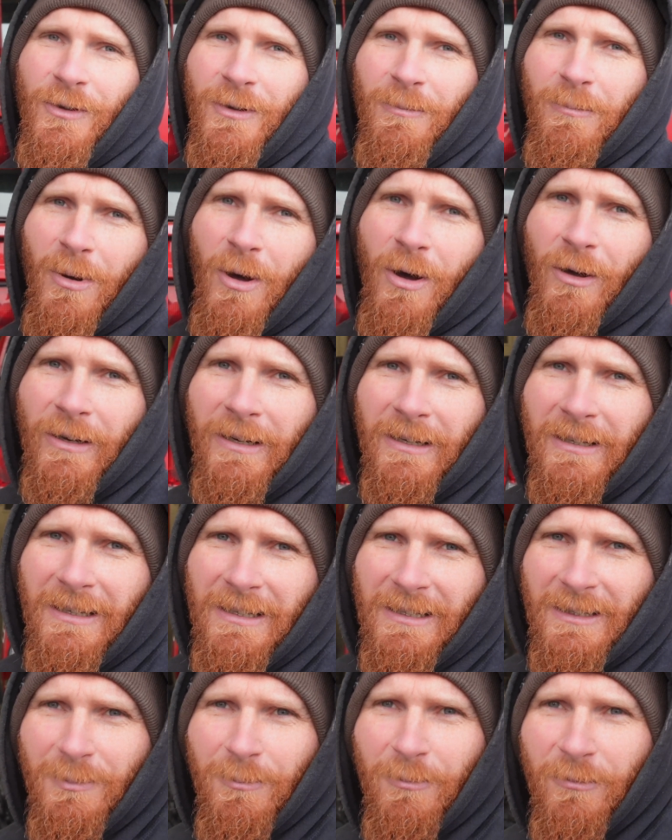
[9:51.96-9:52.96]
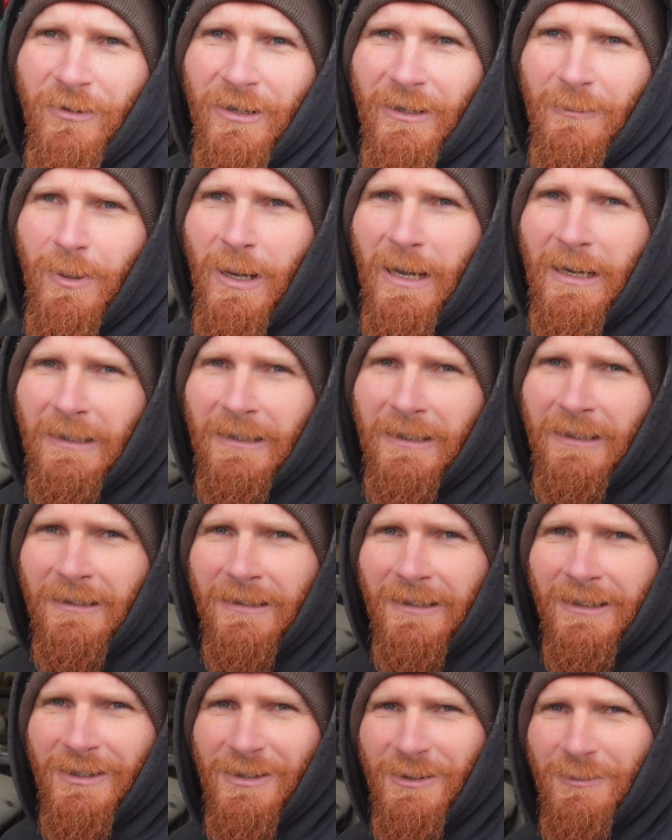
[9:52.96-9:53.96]
the bonnet needs repainting
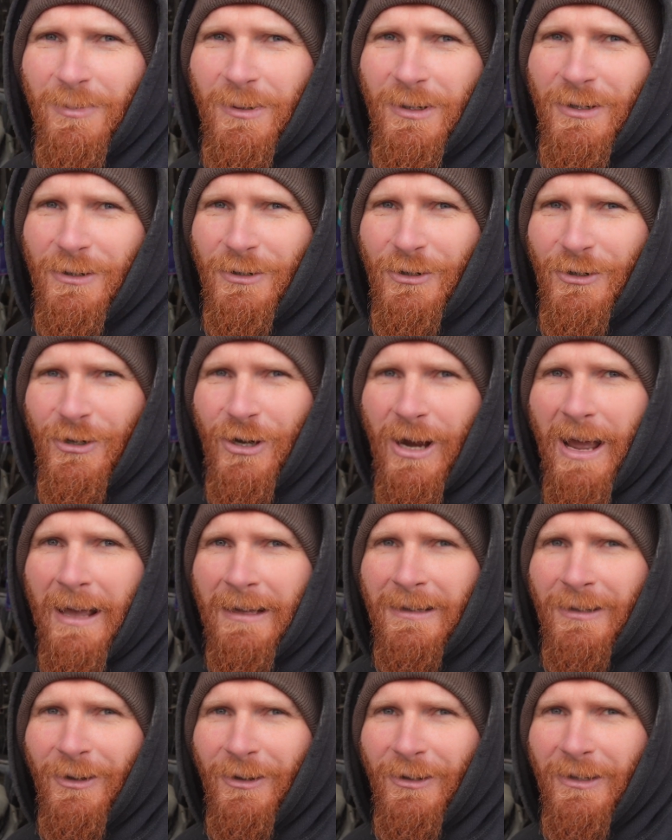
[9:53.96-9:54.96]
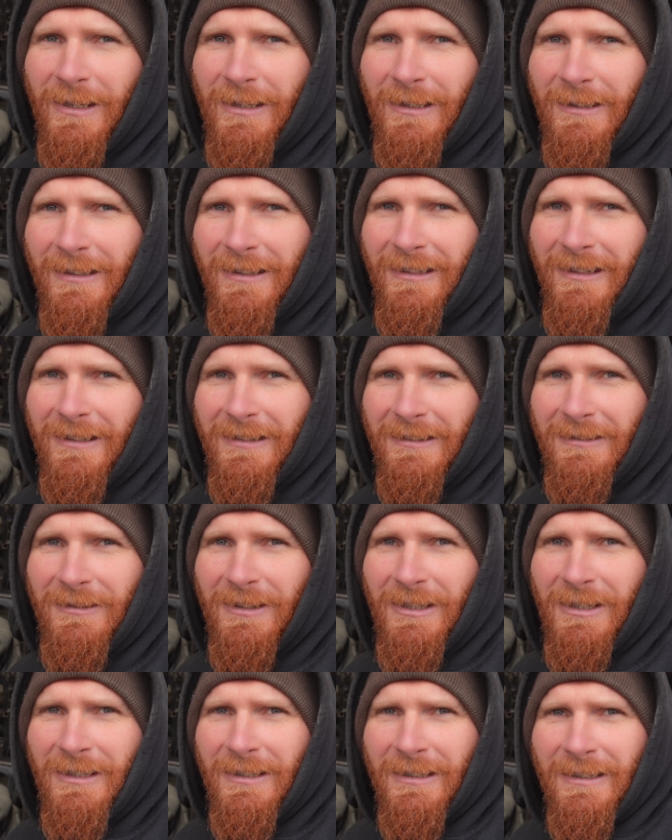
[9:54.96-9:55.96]
because a bird shat on it and I
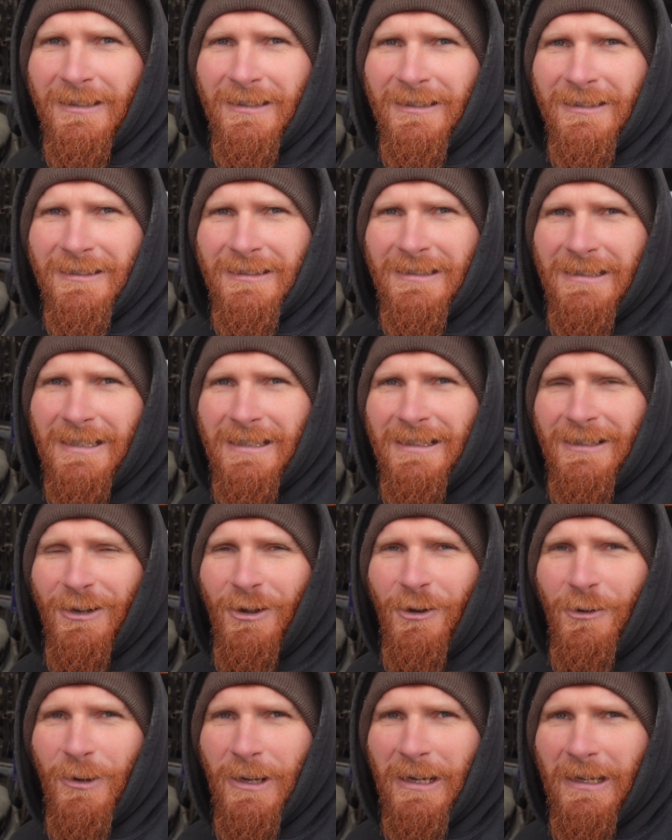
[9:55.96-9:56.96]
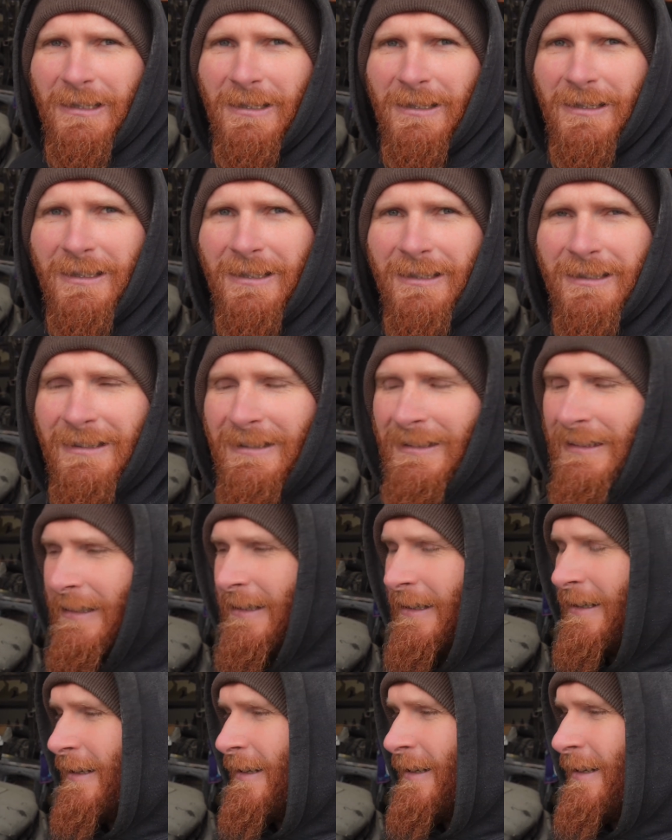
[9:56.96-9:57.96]
didn't notice.
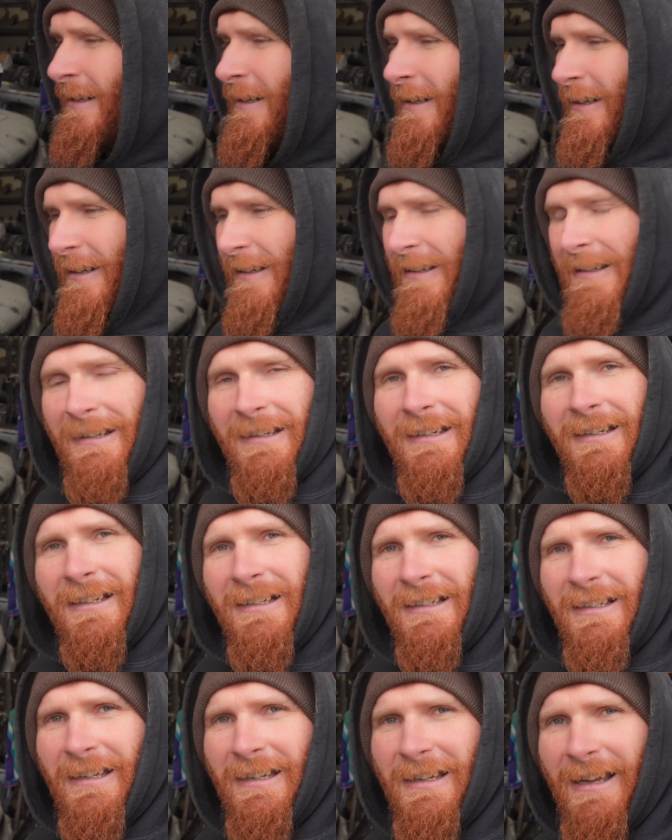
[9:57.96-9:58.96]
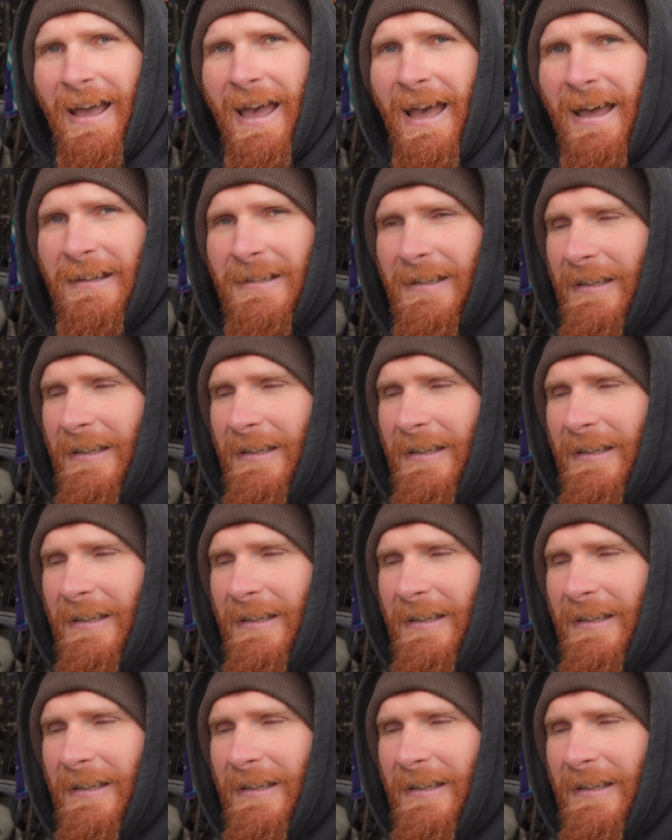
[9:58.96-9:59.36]
and it ate